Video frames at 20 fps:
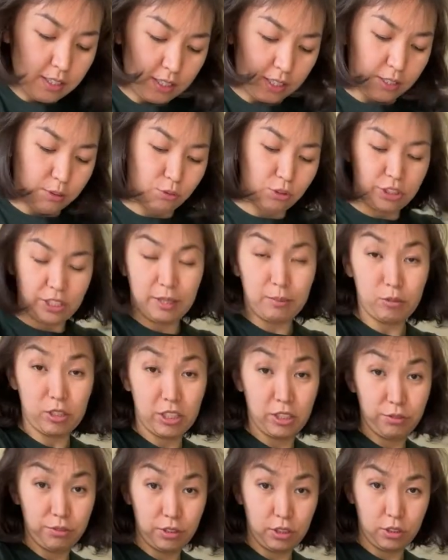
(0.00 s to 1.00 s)
And what I'm
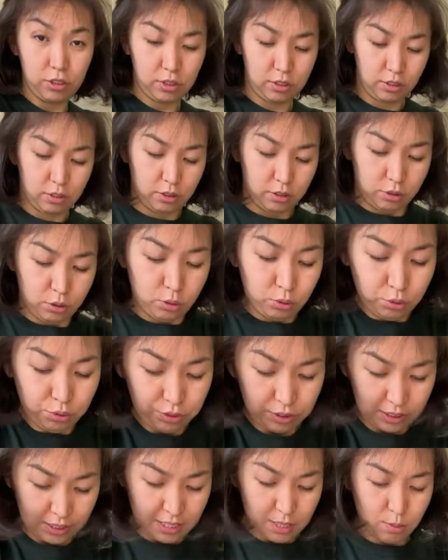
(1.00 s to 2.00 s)
gonna do
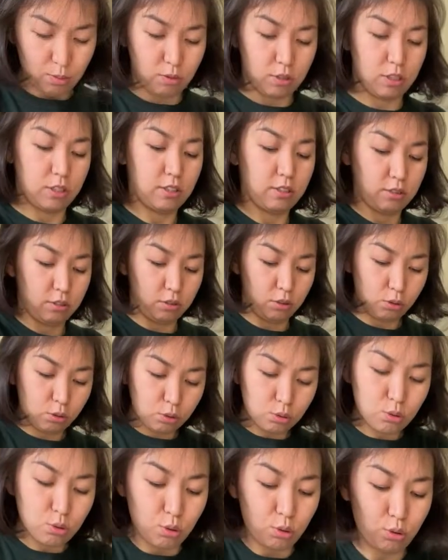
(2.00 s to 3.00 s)
with this one,
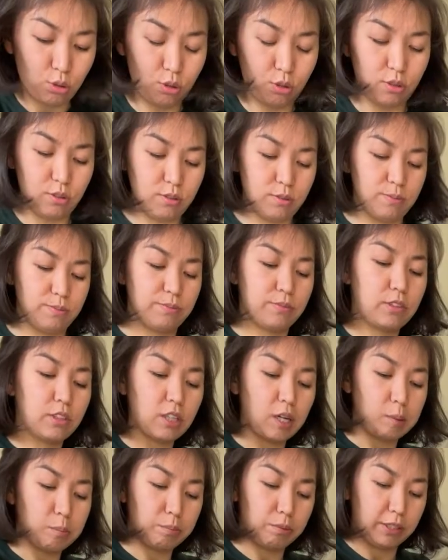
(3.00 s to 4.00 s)
also
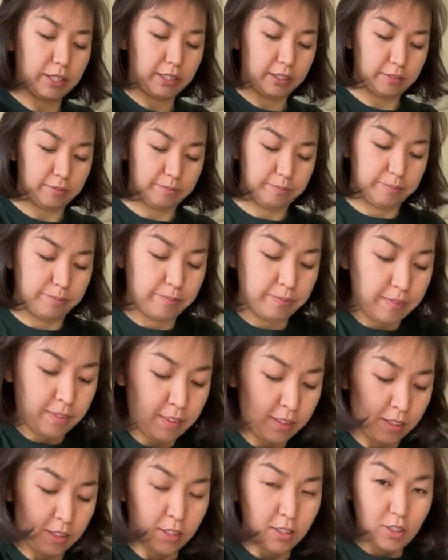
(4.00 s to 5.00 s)
dumpling.
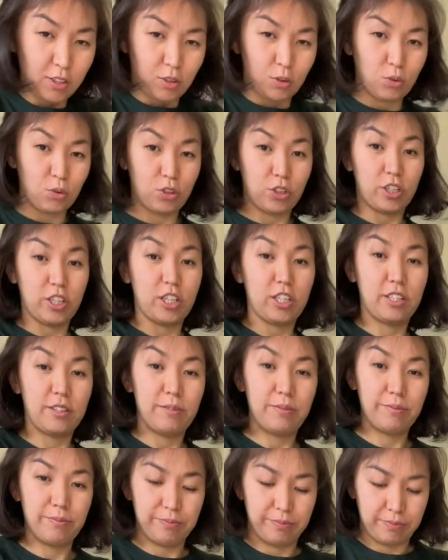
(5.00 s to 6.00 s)
Or
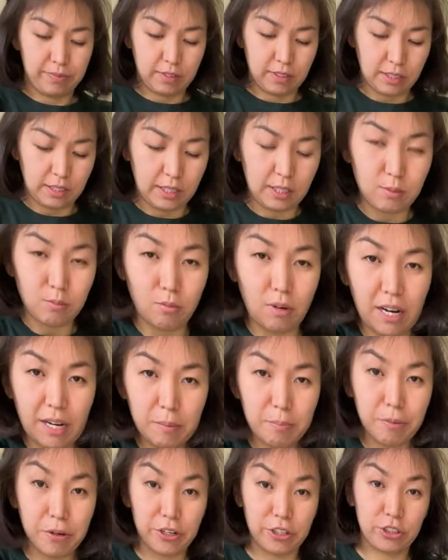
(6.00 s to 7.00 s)
in my
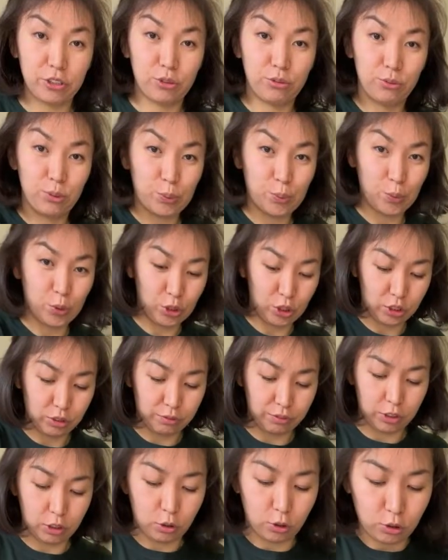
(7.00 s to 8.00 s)
part of the world,
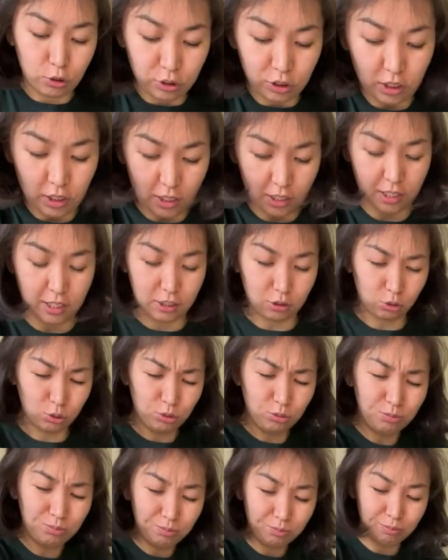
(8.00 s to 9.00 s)
we call it
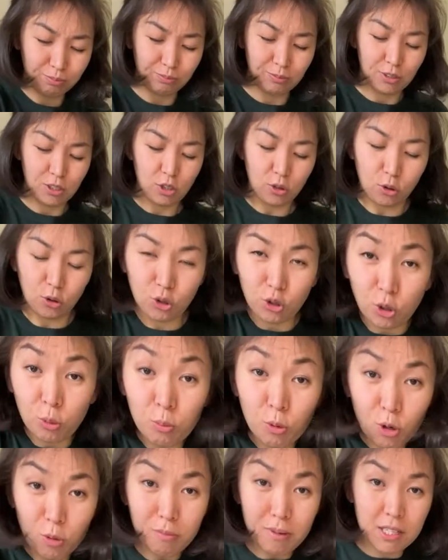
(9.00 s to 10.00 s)
hanum or
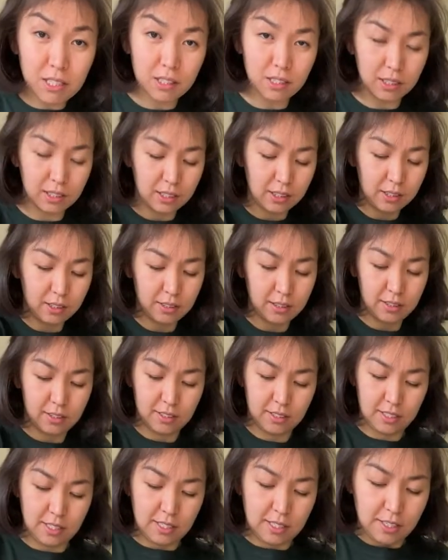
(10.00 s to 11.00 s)
romomanti.
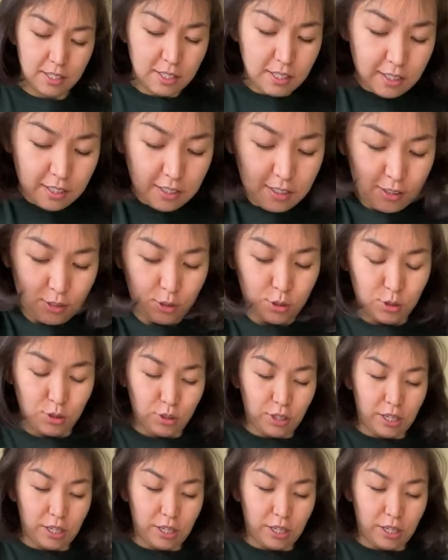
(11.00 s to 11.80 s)
So